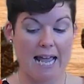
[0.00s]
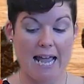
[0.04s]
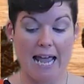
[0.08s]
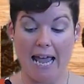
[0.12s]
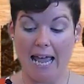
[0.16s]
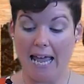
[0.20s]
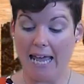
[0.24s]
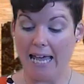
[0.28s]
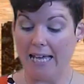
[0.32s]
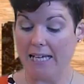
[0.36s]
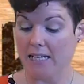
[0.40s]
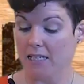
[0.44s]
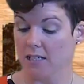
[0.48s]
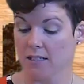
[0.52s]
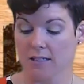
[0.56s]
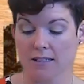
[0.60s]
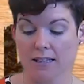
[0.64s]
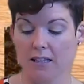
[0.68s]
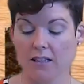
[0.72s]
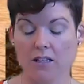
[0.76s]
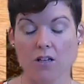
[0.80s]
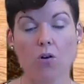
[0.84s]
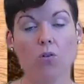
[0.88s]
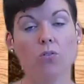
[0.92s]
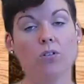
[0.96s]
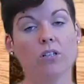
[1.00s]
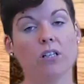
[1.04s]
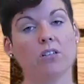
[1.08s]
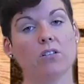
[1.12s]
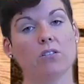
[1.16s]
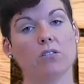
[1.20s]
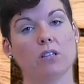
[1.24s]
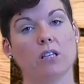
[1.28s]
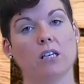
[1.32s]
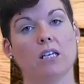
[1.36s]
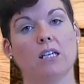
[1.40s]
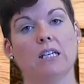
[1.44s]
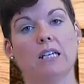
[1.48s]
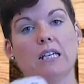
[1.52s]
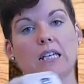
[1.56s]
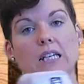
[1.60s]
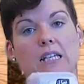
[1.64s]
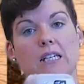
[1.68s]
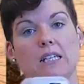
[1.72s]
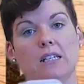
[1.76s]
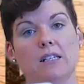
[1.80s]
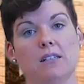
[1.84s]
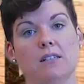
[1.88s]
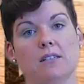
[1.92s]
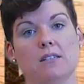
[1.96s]
And then the only other thing
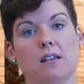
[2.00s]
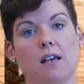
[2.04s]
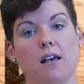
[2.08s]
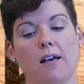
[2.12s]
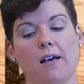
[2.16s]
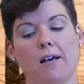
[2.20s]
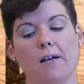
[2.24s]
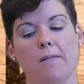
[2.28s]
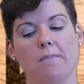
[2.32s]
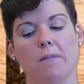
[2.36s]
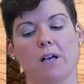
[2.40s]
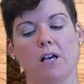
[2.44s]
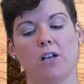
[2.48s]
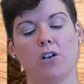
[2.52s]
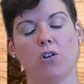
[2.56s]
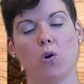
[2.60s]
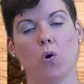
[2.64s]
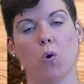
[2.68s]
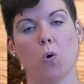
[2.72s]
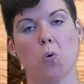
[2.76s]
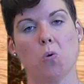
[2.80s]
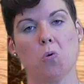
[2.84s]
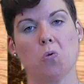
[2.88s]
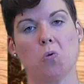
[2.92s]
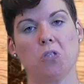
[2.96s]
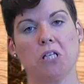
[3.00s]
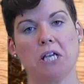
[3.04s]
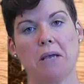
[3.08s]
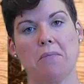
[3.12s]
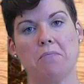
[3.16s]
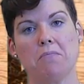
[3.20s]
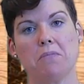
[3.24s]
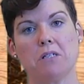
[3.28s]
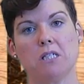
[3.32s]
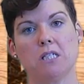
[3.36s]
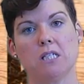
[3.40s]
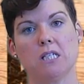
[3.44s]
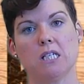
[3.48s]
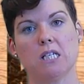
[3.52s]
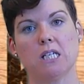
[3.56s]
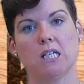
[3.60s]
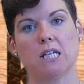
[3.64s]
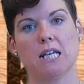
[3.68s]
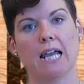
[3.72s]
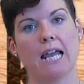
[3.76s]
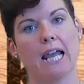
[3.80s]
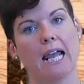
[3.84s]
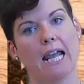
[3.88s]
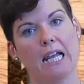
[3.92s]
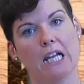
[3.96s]
is an old
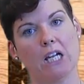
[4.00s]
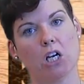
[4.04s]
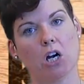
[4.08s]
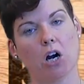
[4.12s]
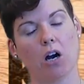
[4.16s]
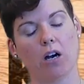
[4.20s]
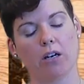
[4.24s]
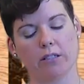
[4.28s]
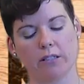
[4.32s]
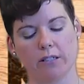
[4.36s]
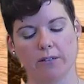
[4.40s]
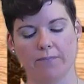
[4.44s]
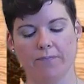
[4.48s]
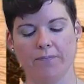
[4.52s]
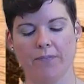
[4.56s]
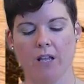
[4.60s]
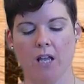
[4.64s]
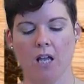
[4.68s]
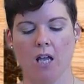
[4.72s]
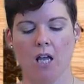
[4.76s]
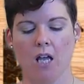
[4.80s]
empty egg carton.